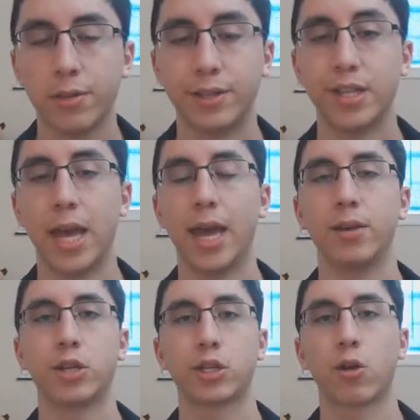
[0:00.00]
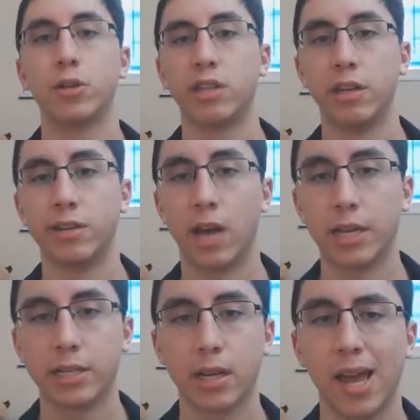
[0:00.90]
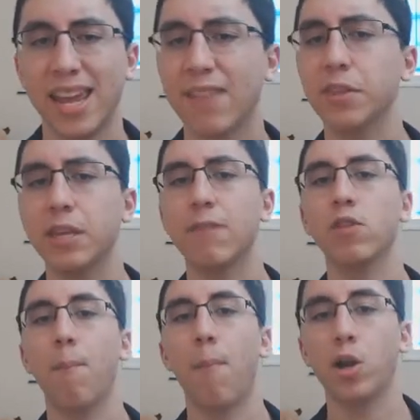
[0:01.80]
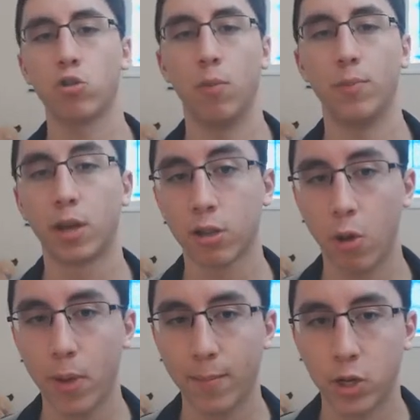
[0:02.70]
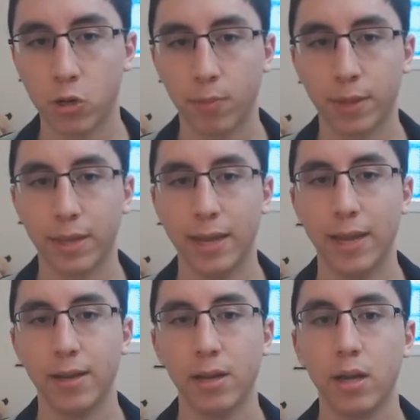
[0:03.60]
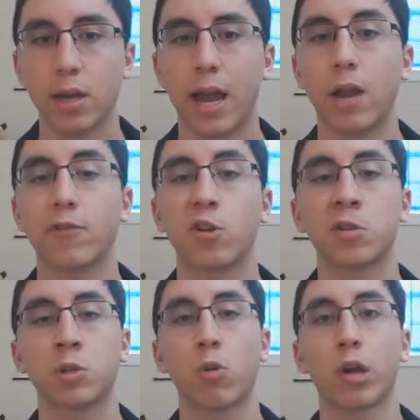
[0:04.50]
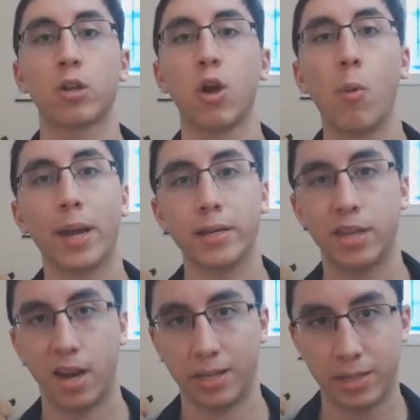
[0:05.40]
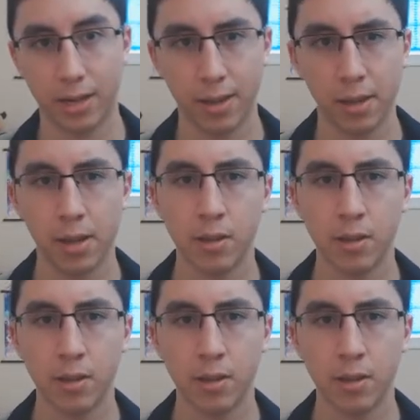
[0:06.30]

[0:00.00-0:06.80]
The sand just turns to dust. Even the mushroom, the glowing mushroom that they hit, kind of turns into a glowing dust.